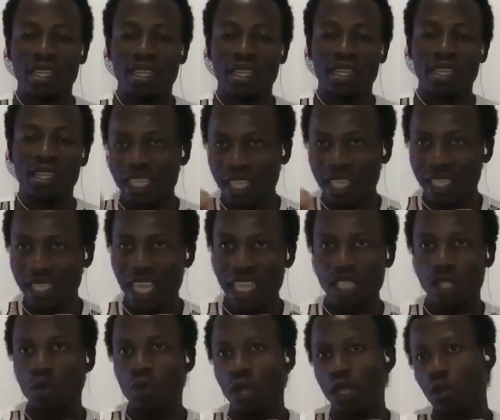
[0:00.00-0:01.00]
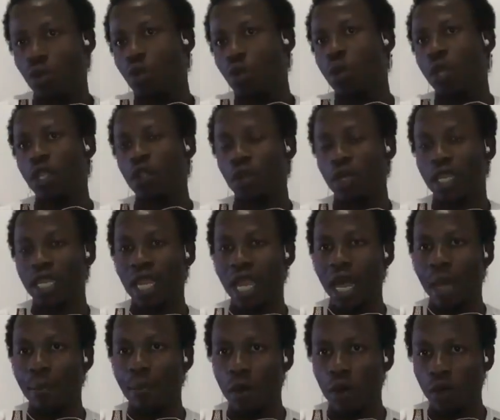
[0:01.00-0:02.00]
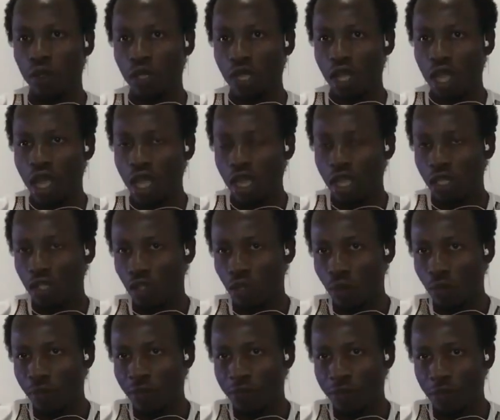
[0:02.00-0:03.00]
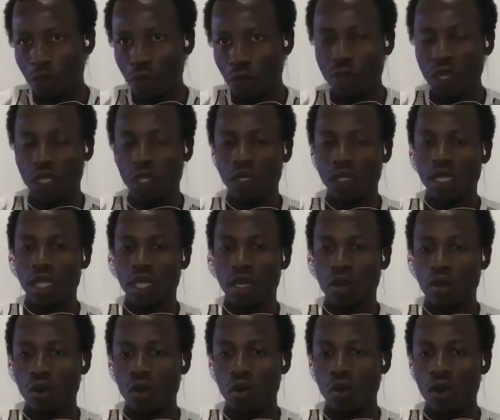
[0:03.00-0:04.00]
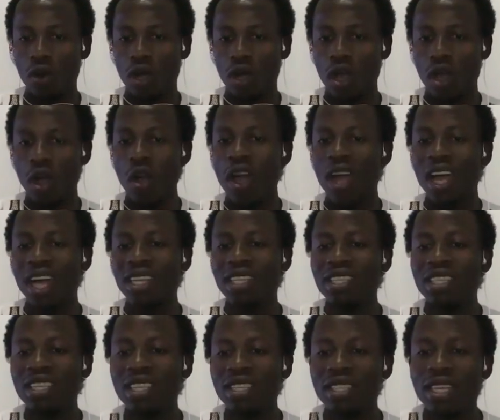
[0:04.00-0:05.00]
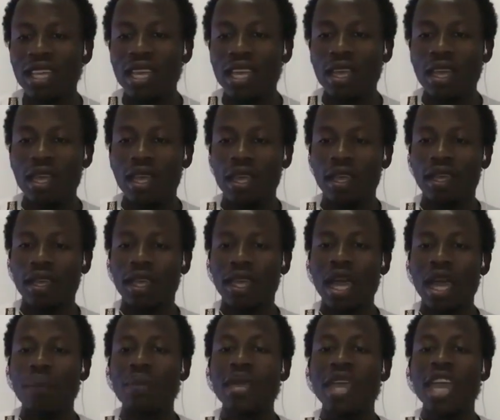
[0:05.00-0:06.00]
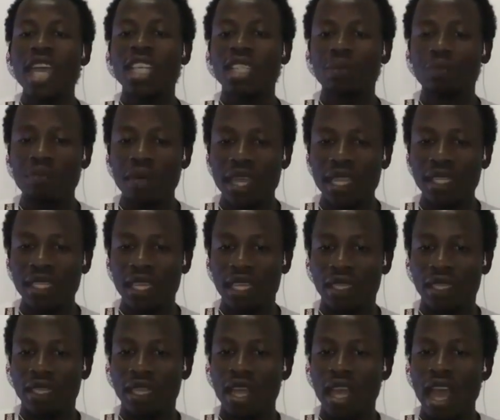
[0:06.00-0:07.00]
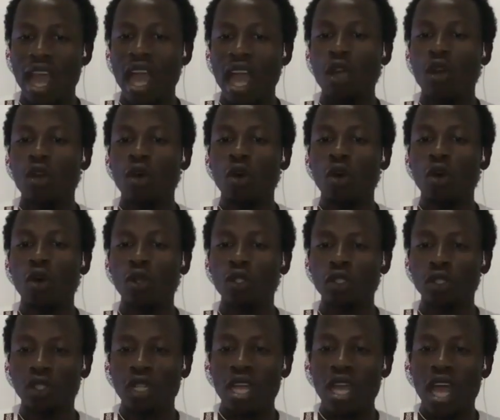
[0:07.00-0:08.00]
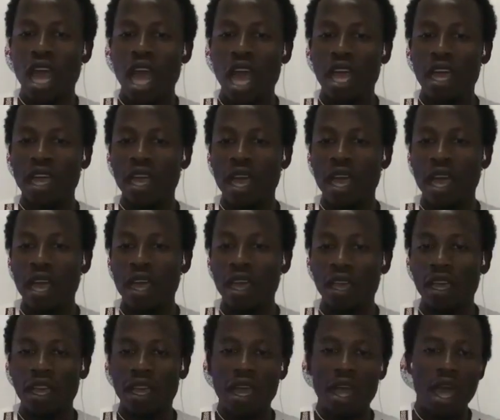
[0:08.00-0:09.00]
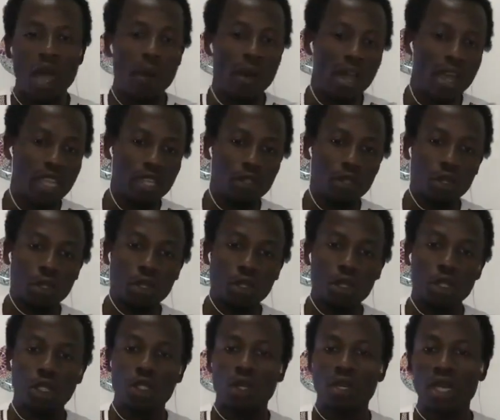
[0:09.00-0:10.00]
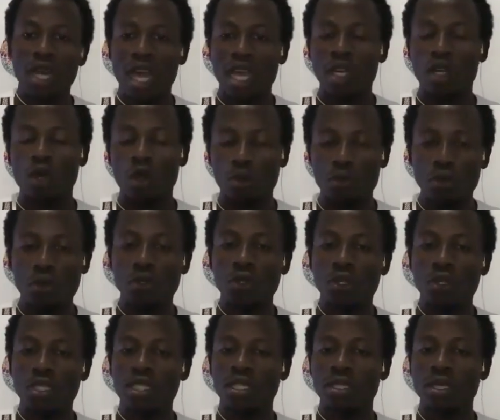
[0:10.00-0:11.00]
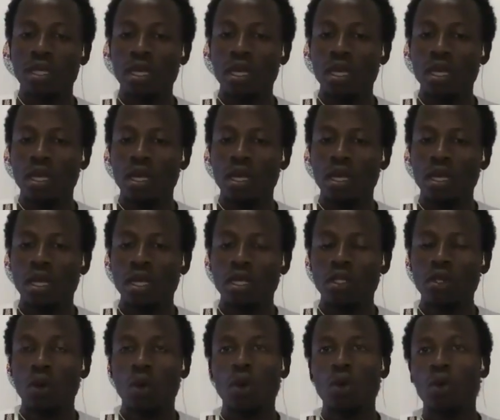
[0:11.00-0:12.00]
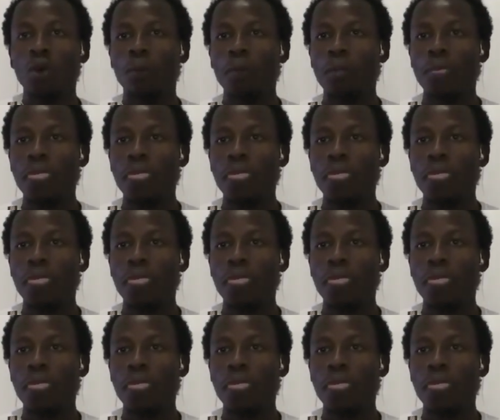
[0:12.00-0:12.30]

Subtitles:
I think that is what we were talking about some few minutes ago. How can this can be expanded across our institution and community? So